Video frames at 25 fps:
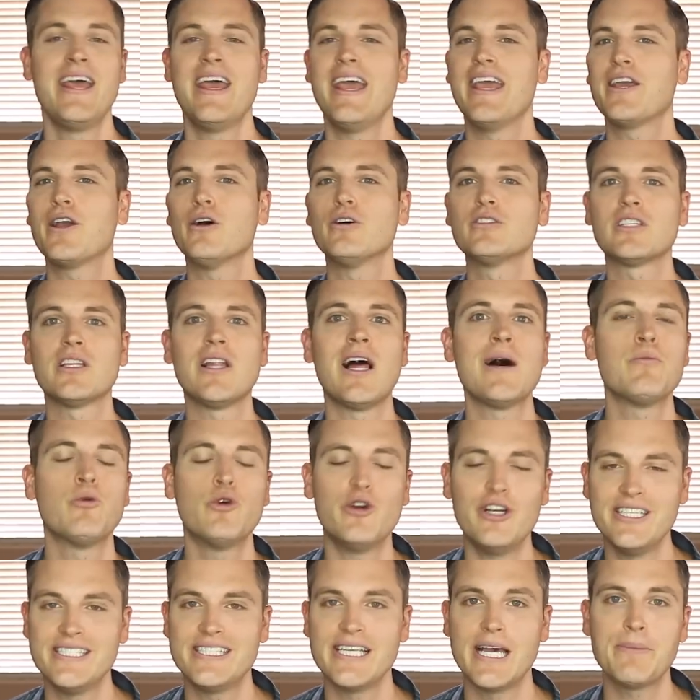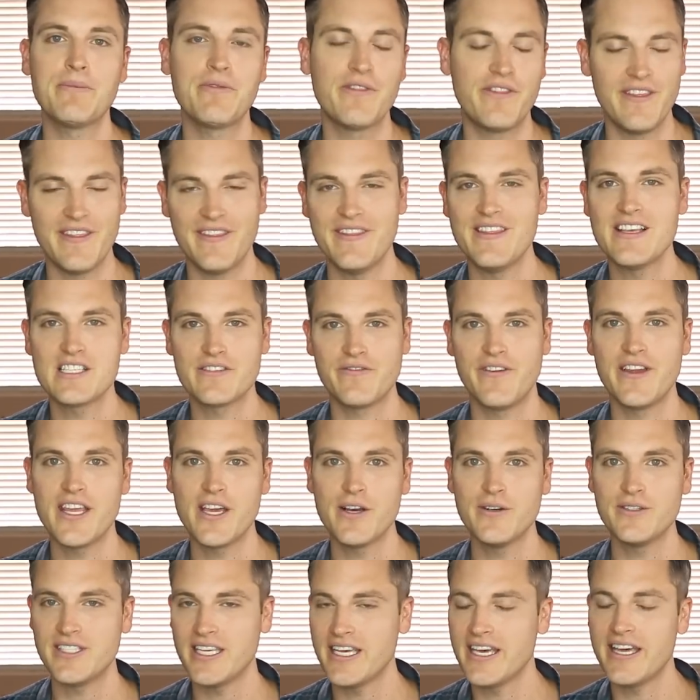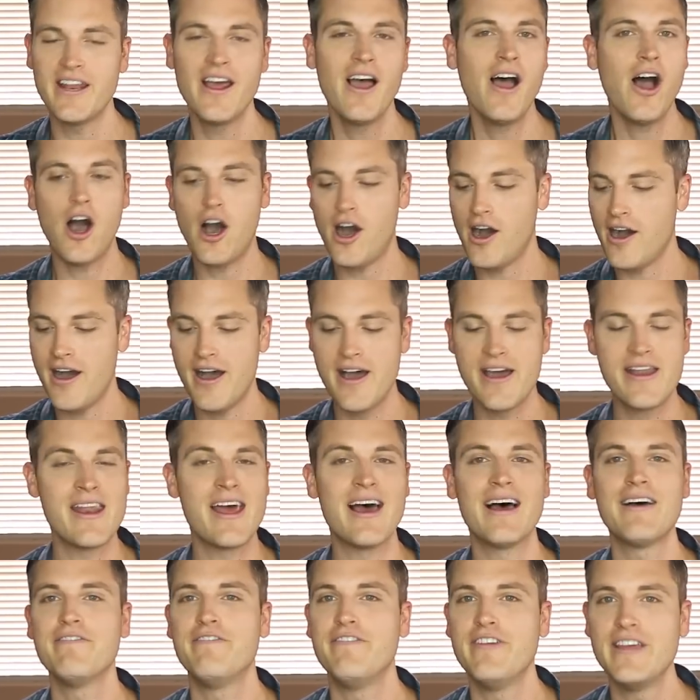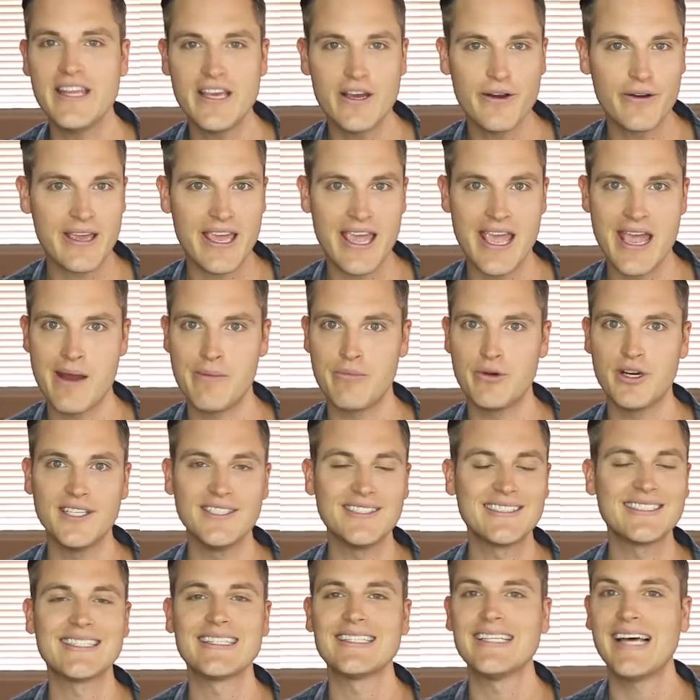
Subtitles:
it goes a lot more in depth than this video did on video cameras,